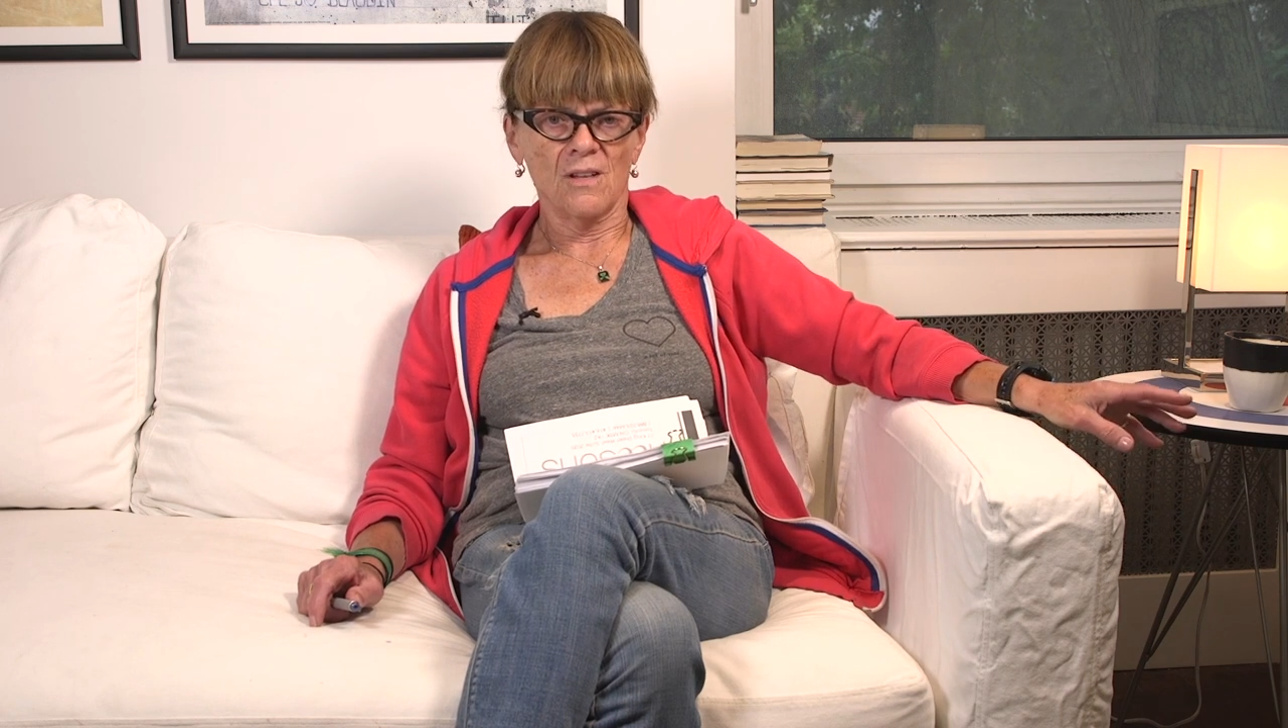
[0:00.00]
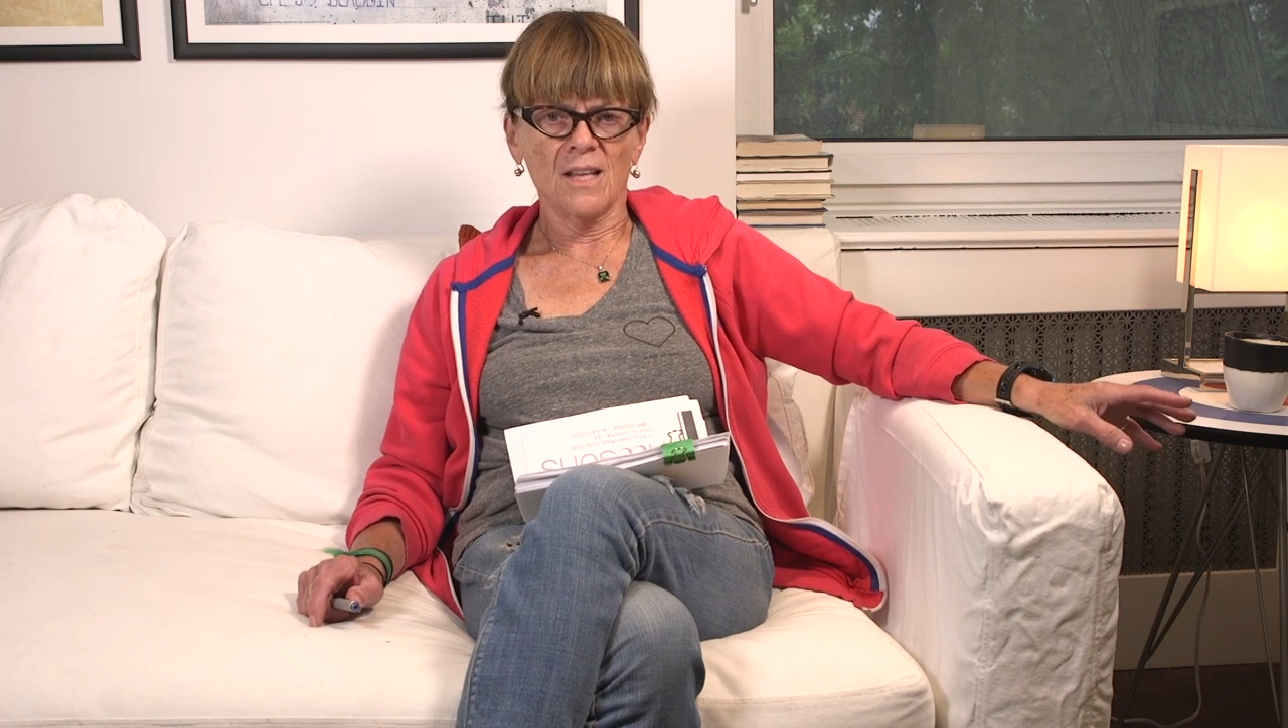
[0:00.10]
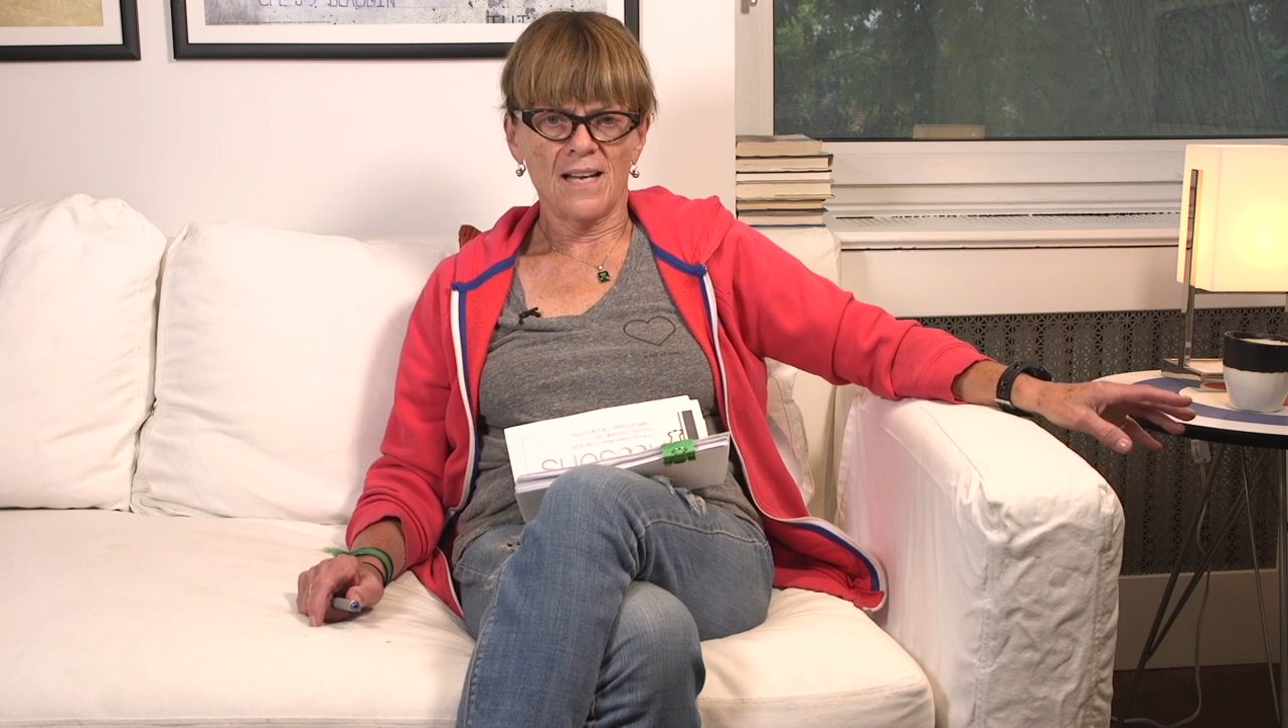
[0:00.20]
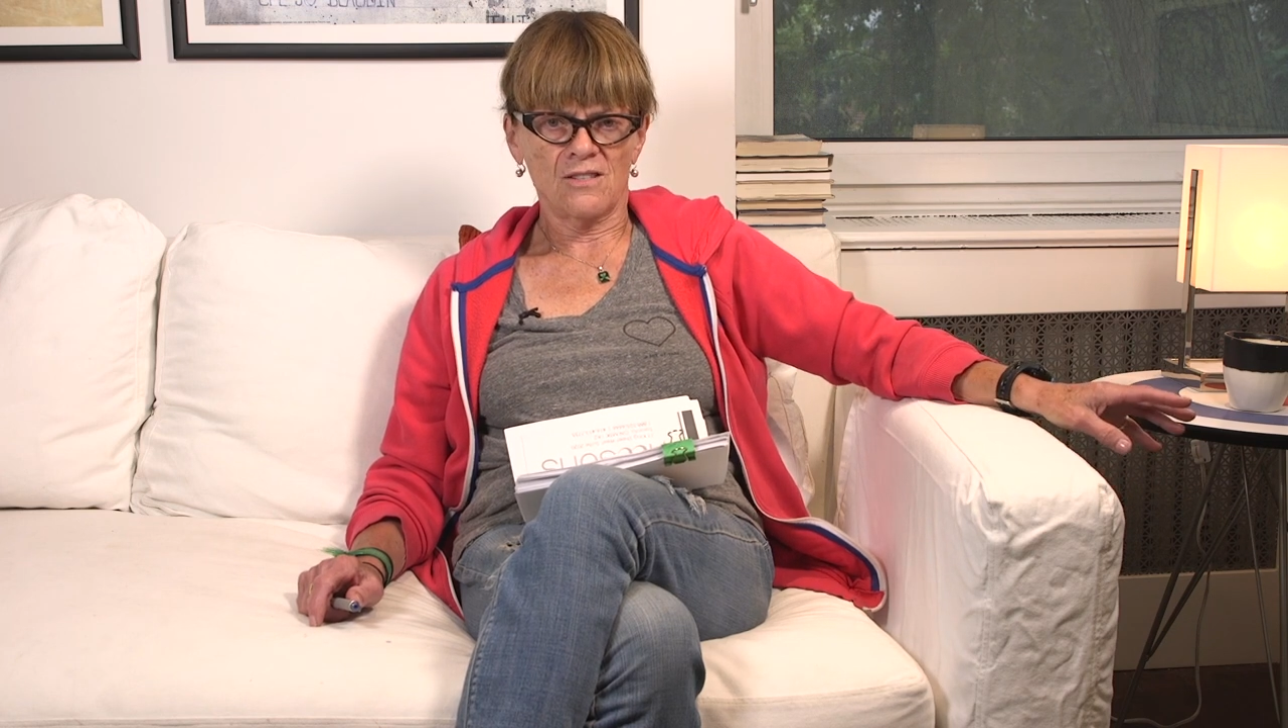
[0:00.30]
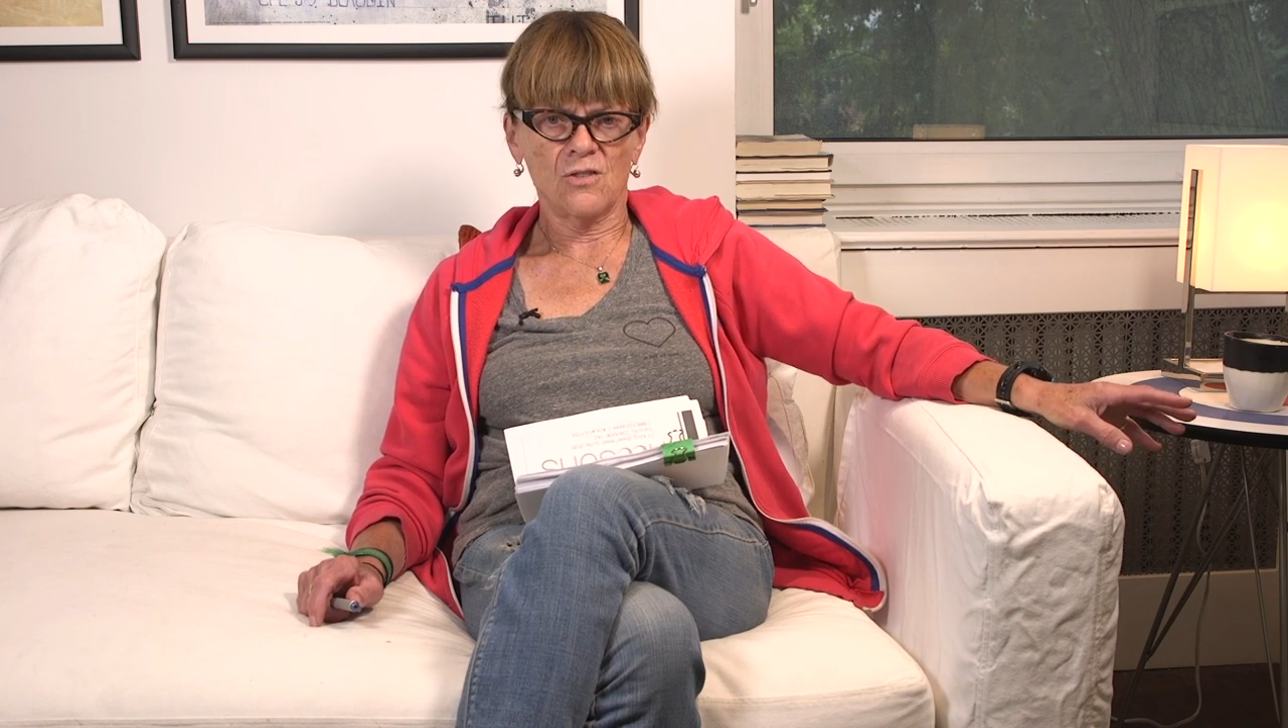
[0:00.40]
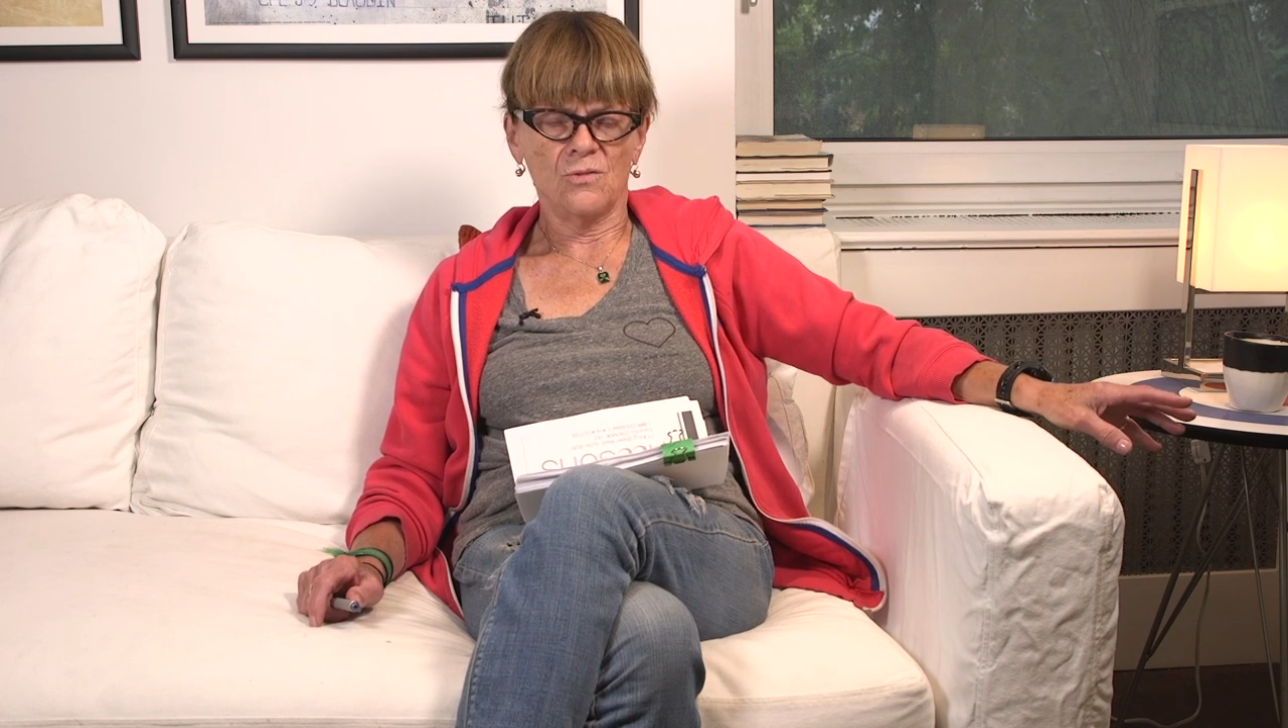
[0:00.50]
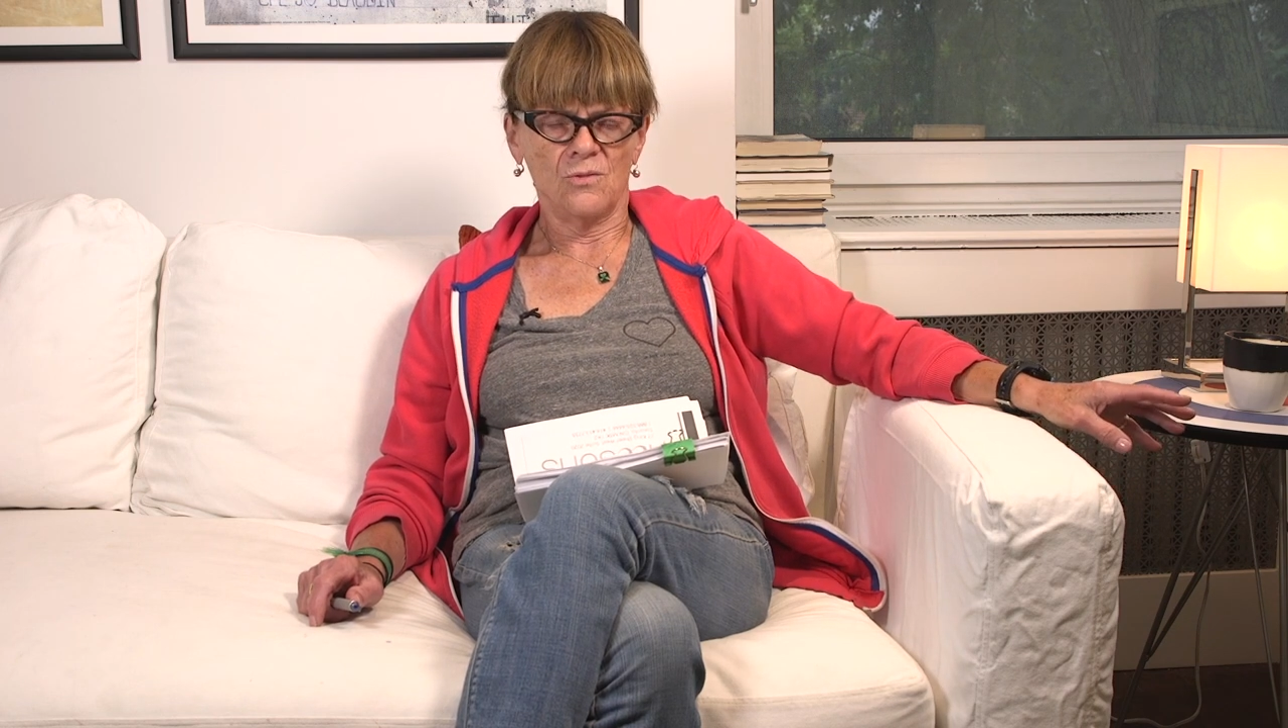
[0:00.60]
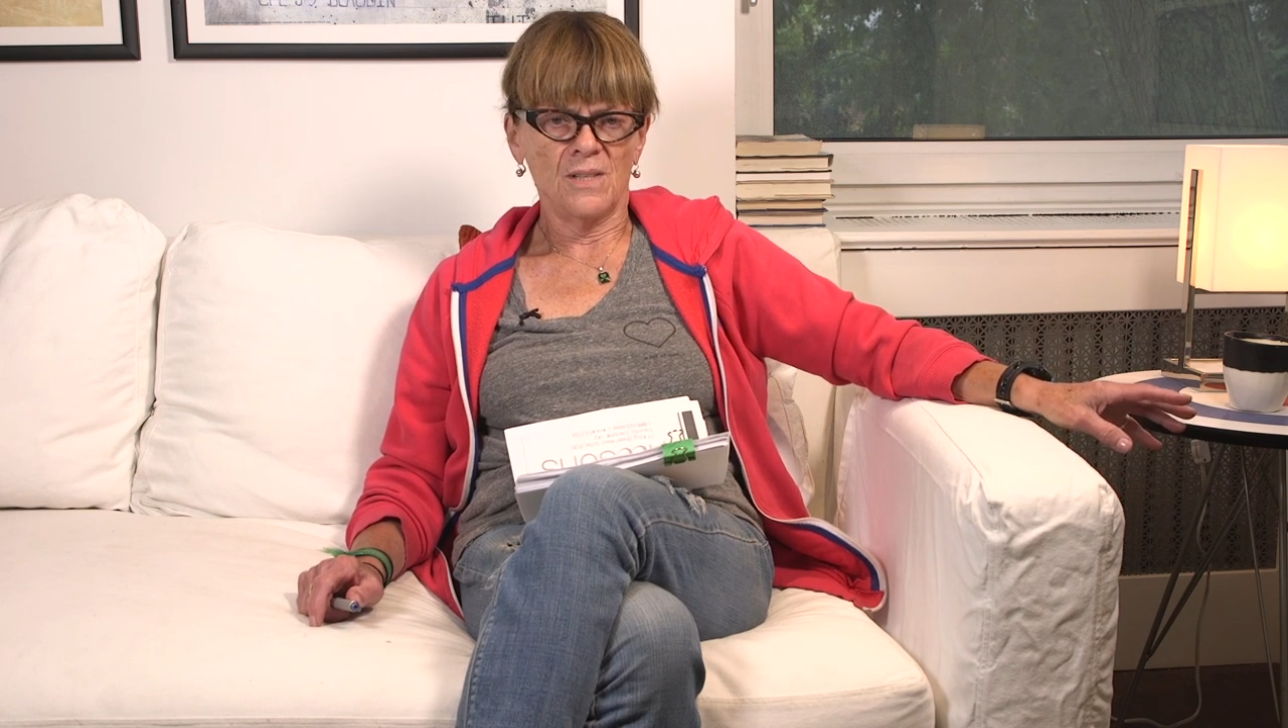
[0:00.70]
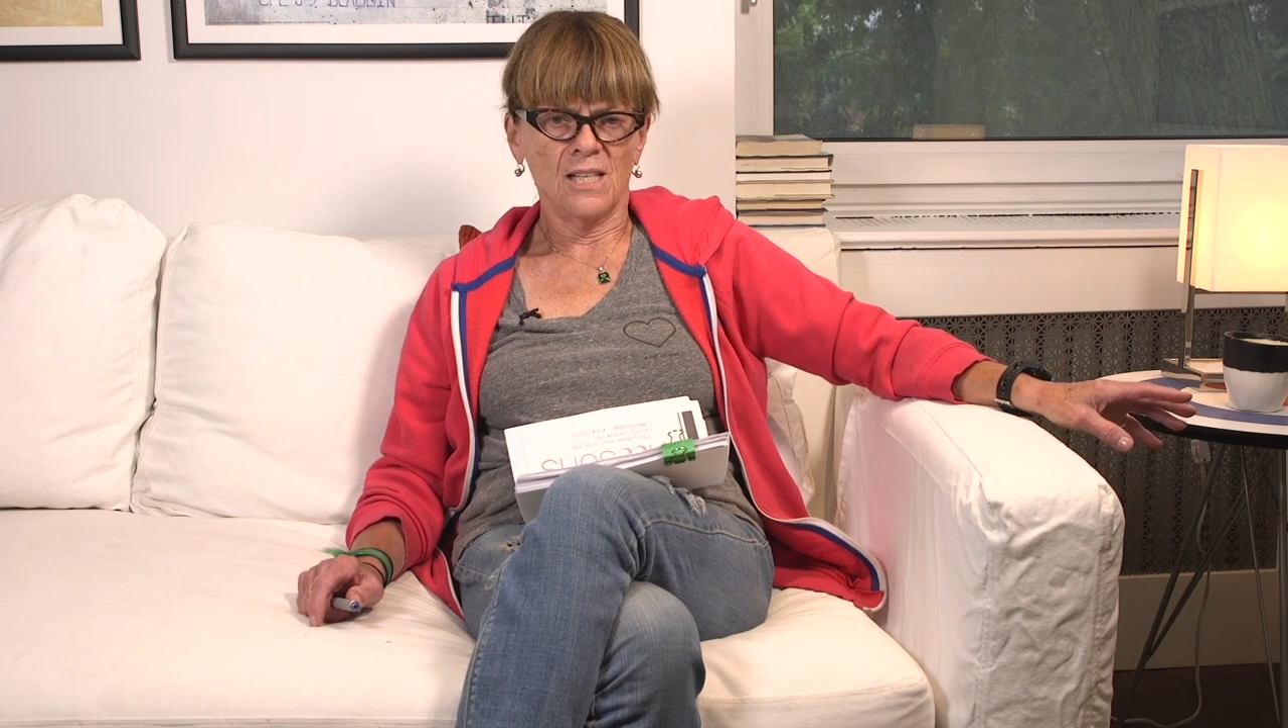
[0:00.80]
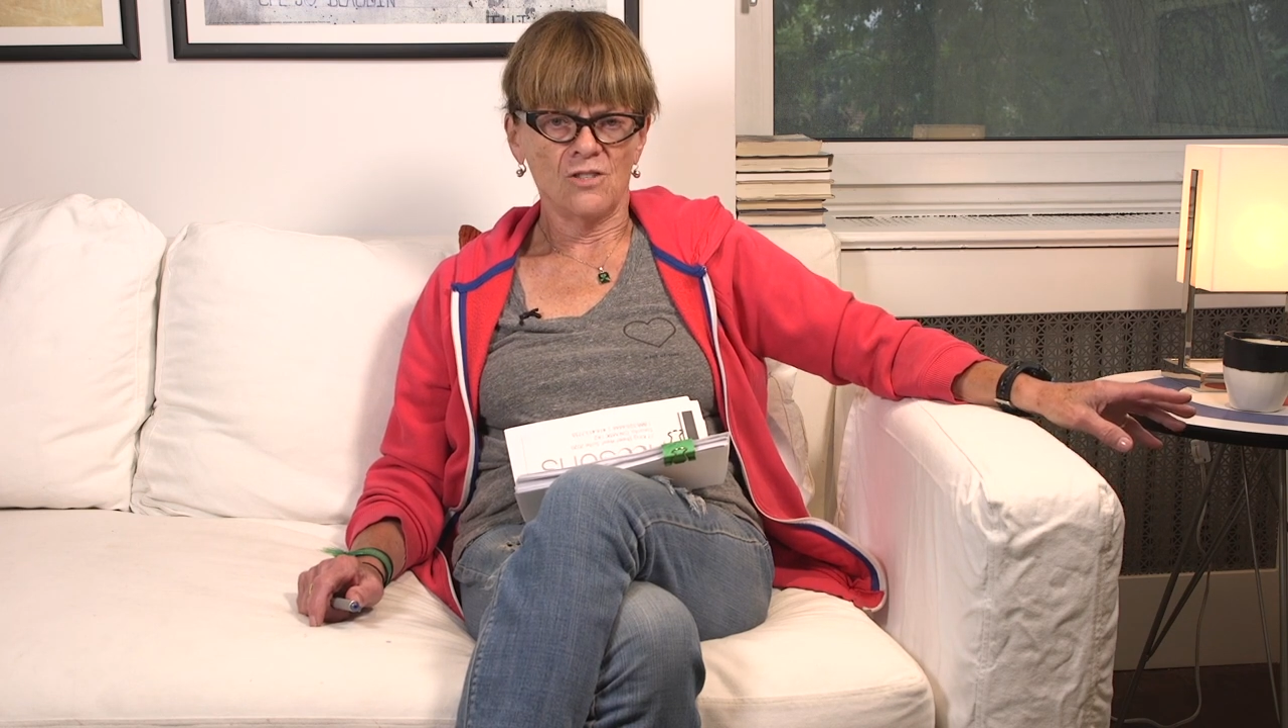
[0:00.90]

the last 2